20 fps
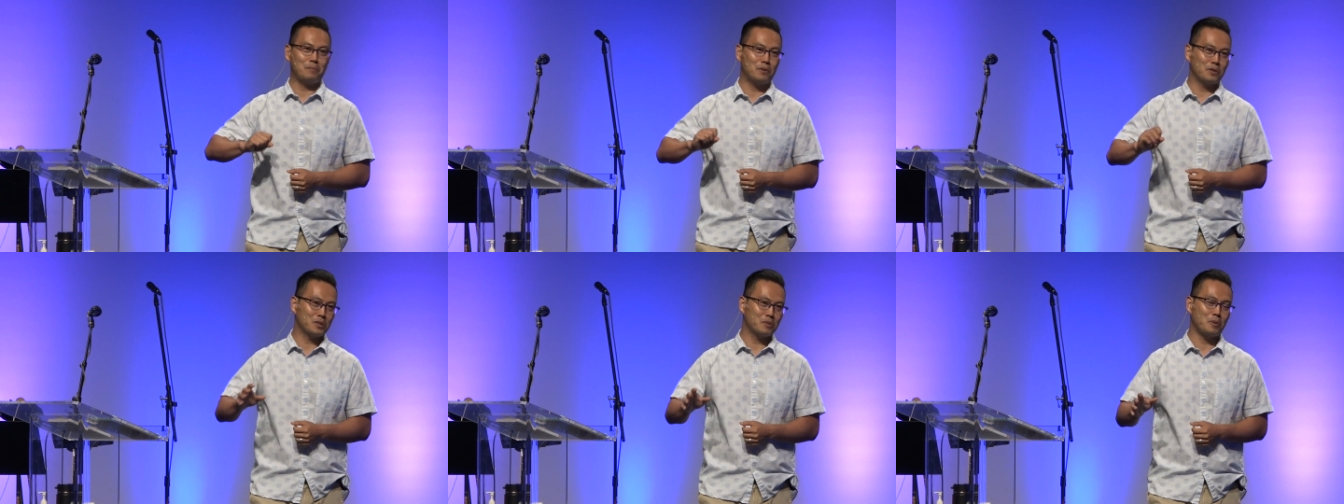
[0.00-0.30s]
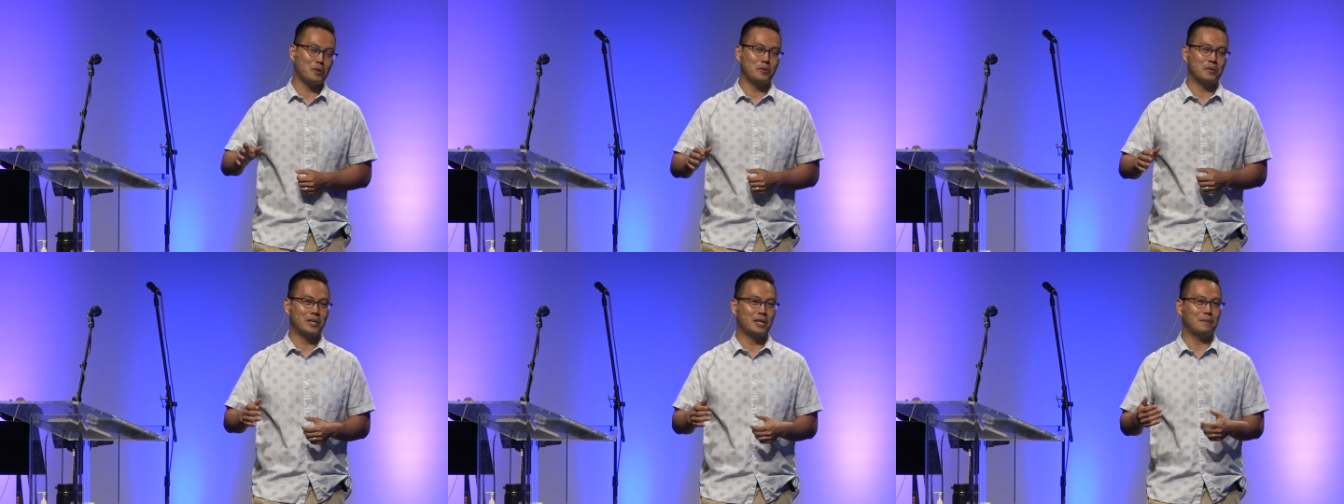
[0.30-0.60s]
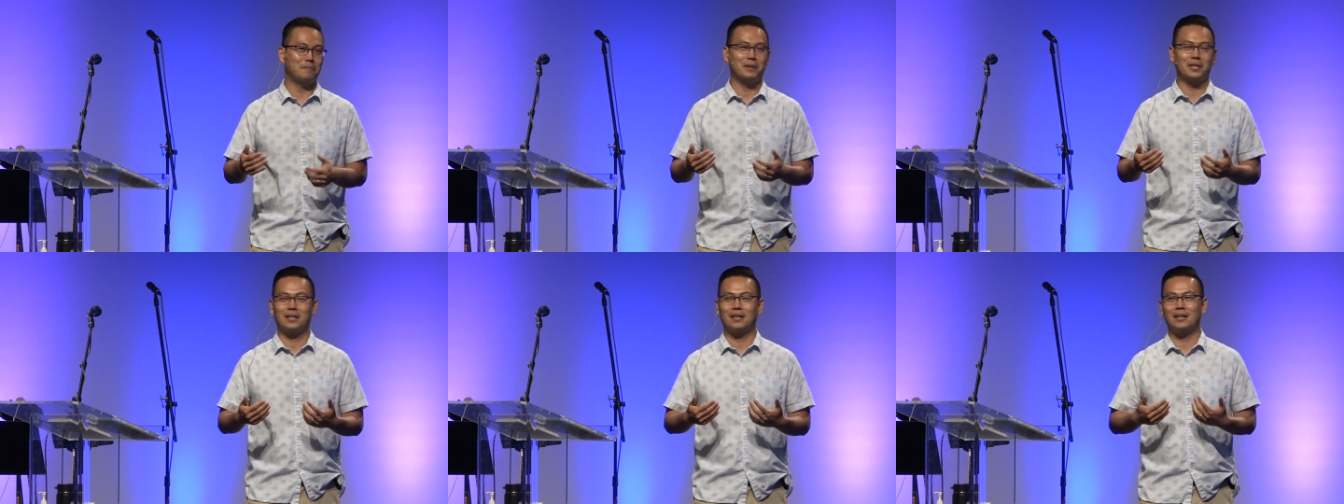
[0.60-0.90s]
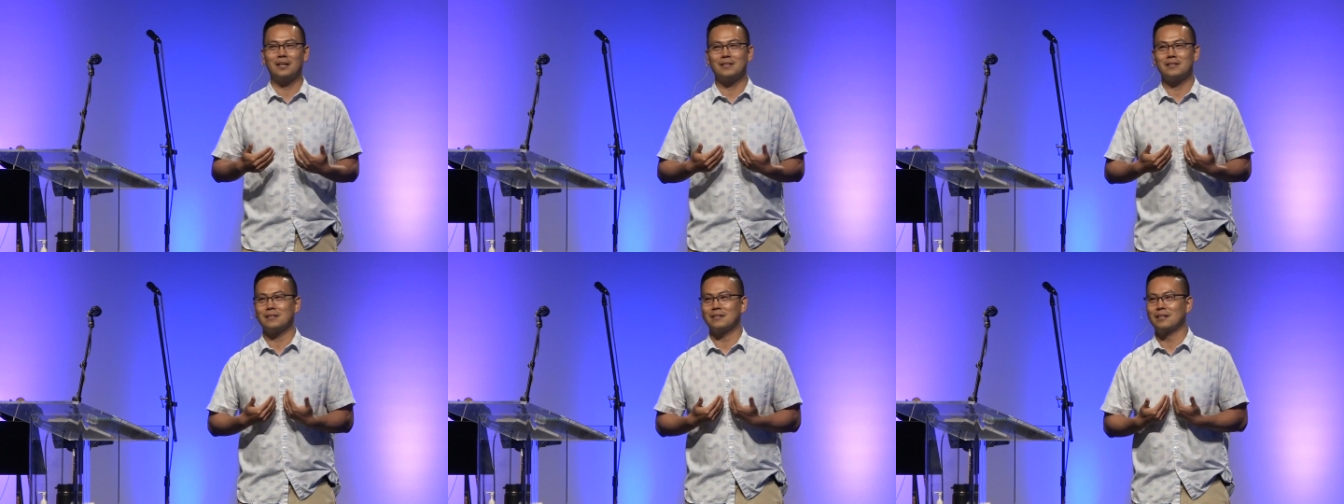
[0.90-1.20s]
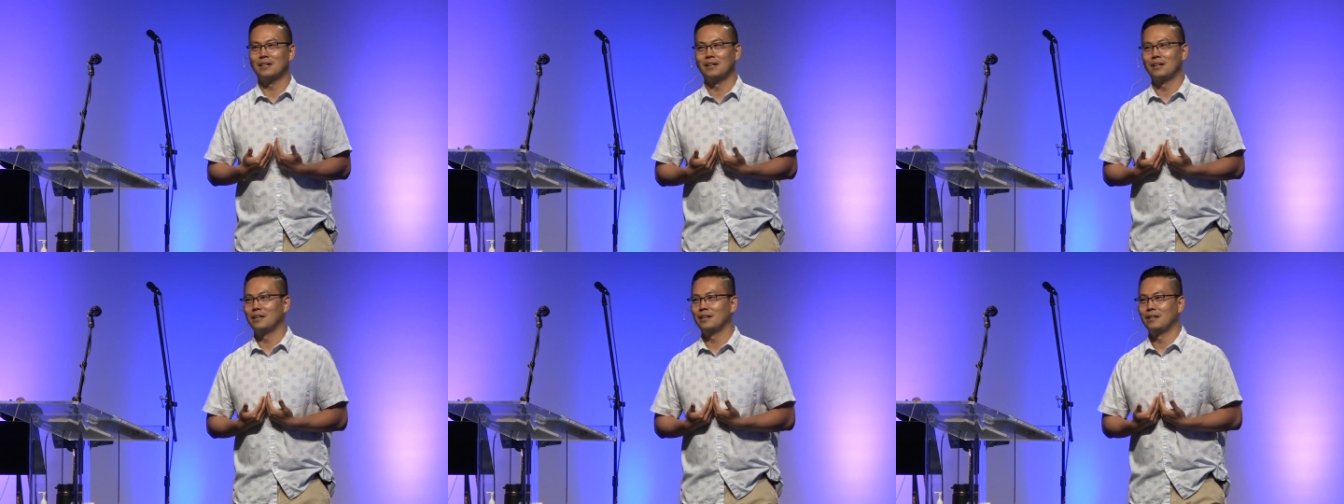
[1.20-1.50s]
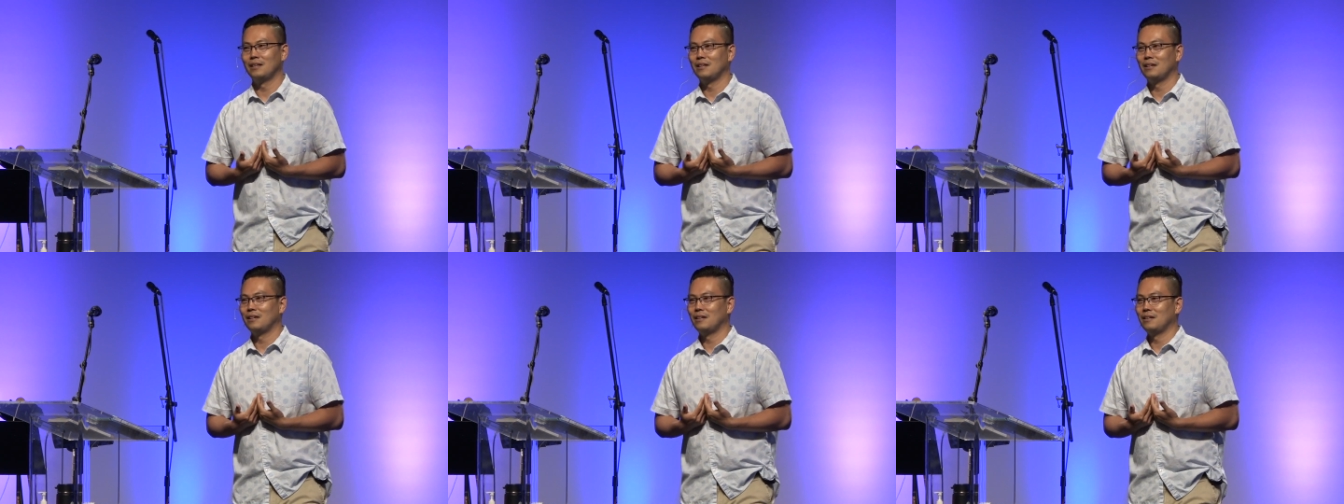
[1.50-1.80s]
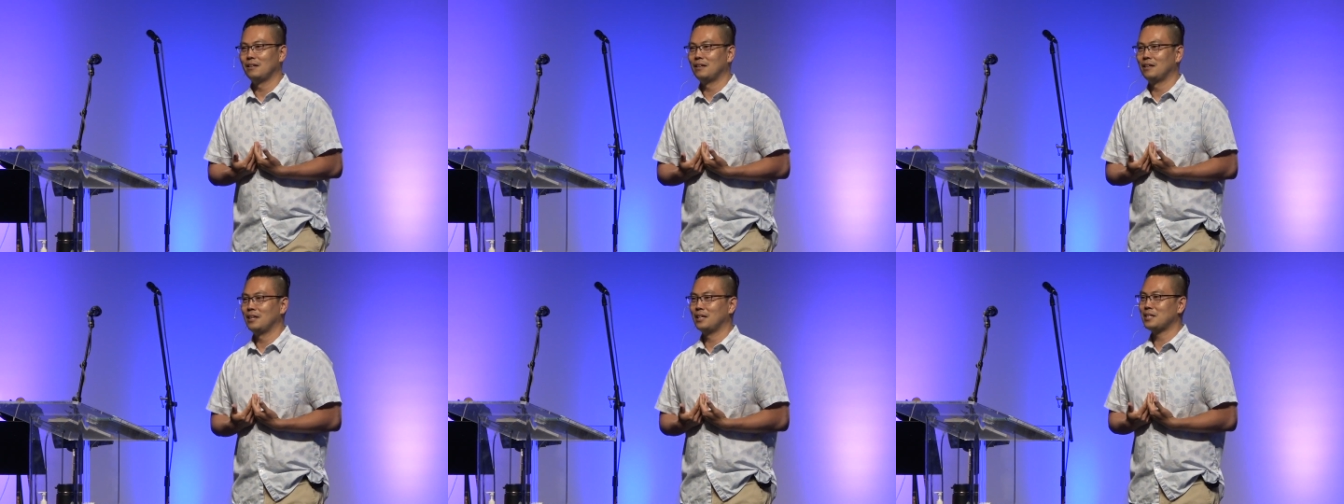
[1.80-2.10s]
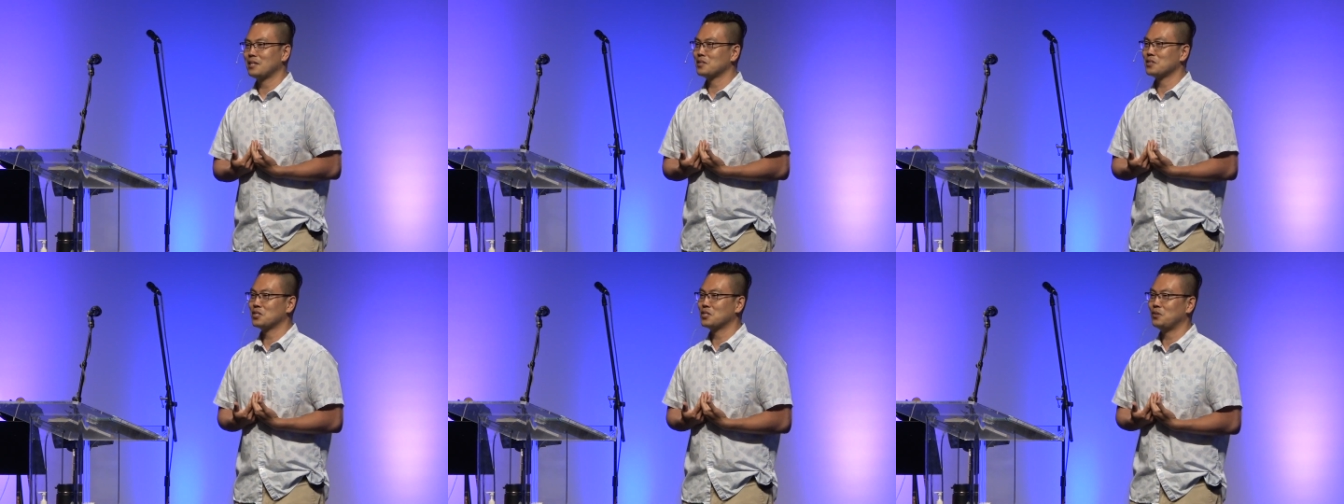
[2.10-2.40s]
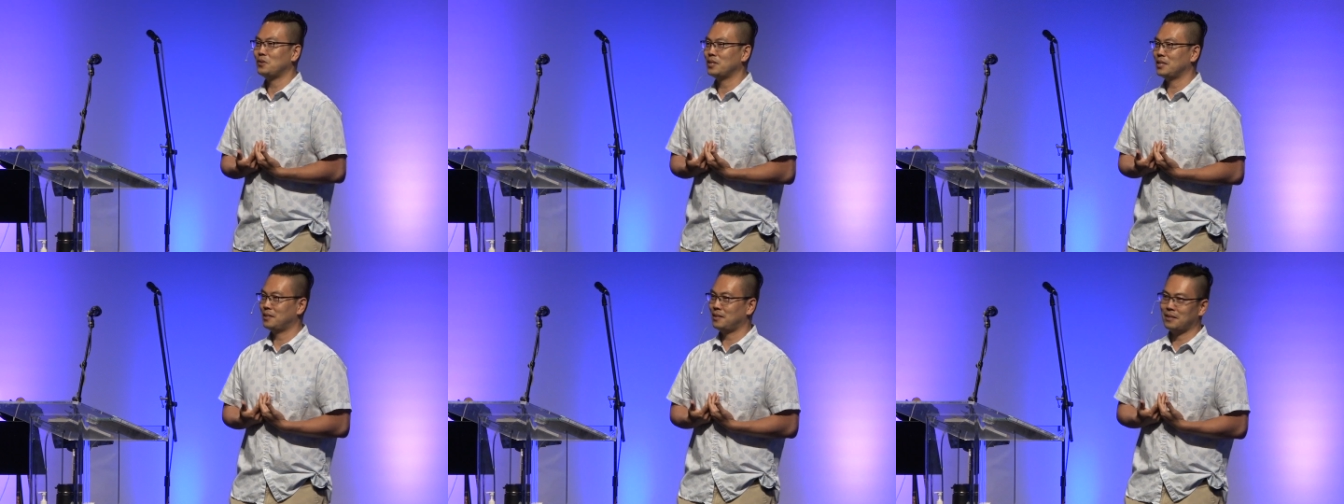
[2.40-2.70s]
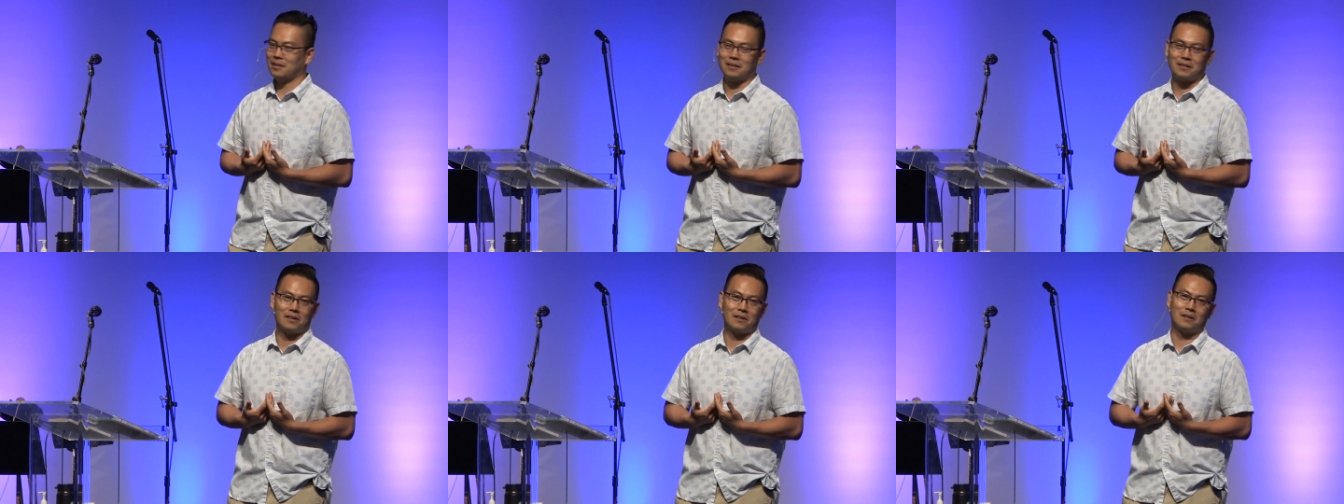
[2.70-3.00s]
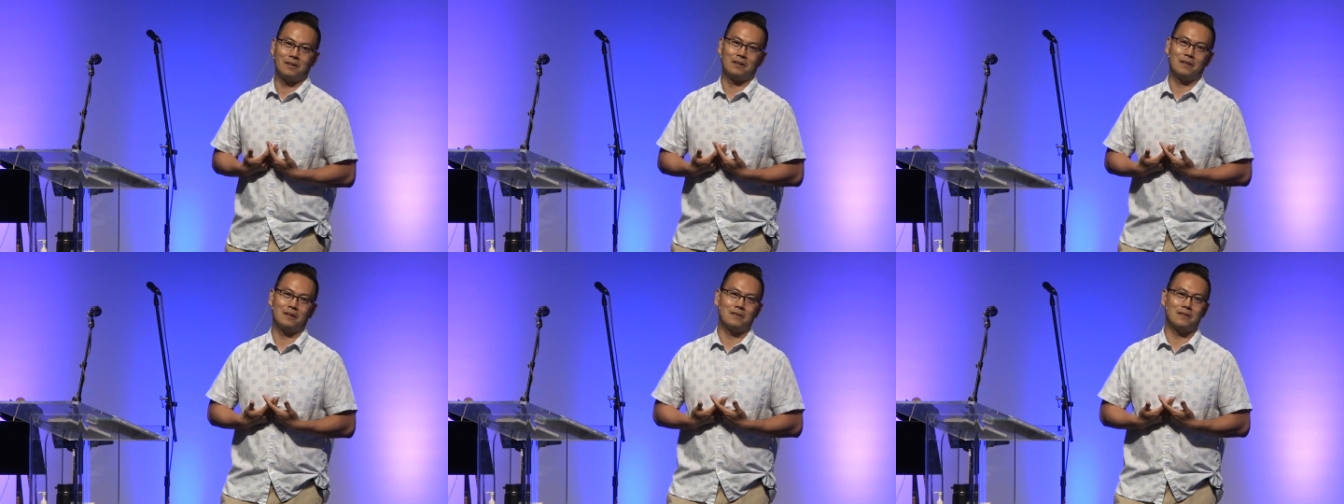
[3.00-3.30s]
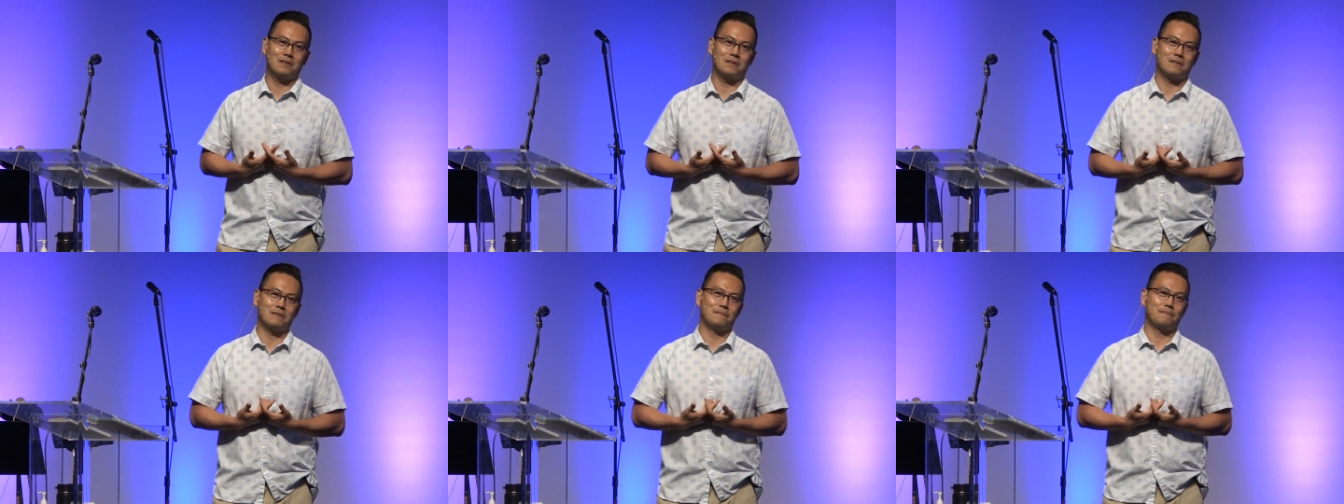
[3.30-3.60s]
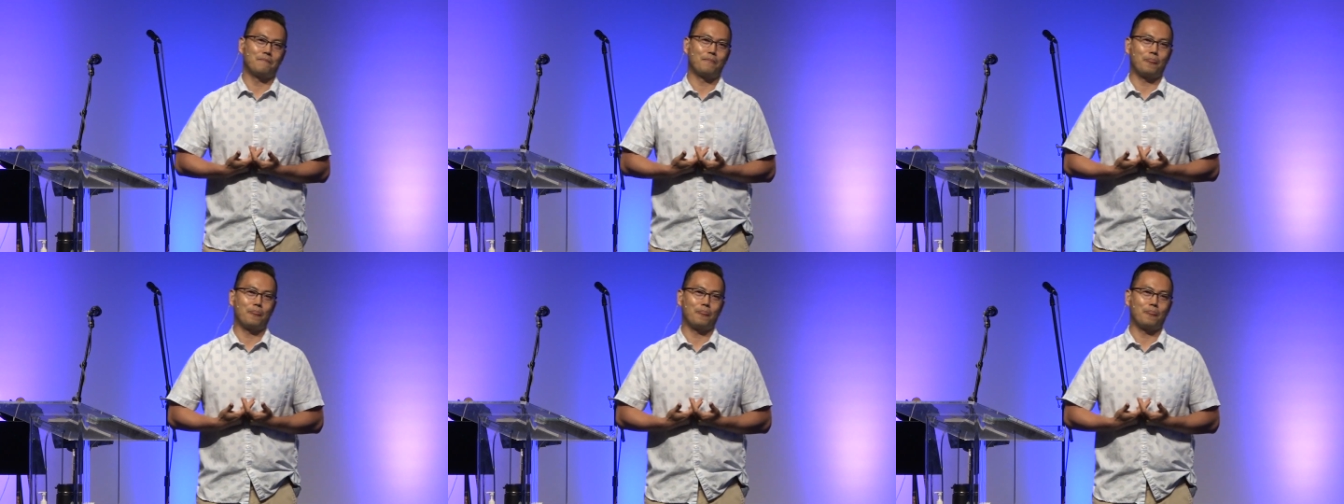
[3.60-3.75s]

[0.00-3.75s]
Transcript: postpone that, because it doesn't do anything in their hearts.